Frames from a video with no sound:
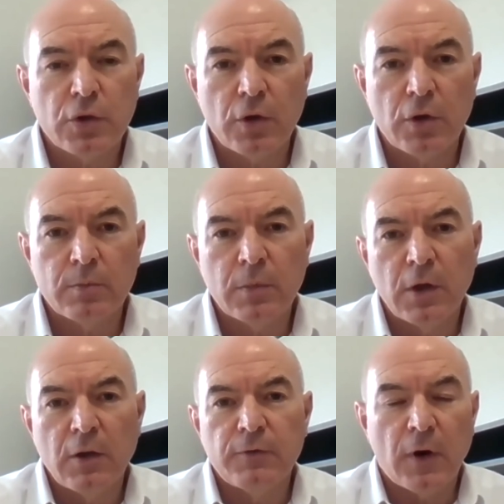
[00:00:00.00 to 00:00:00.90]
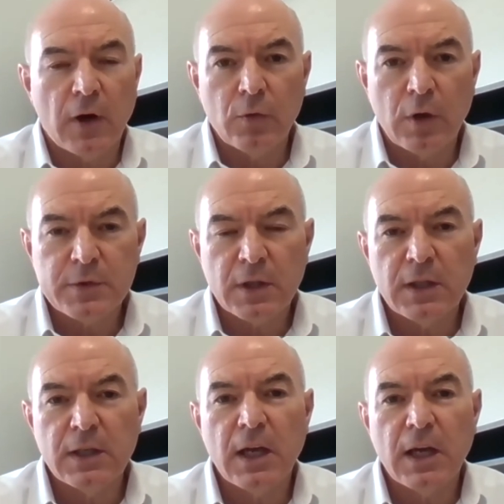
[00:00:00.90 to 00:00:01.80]
term follow-ups that
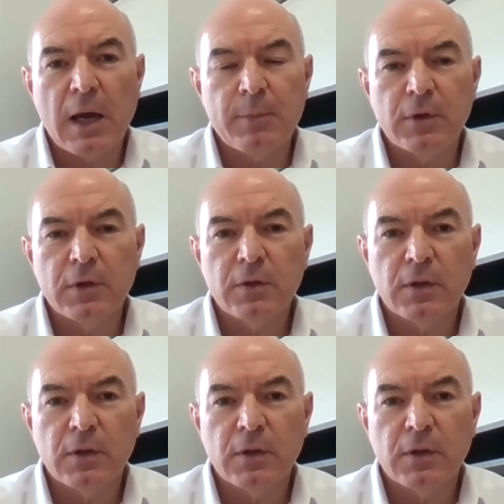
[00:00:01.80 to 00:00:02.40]
need to happen,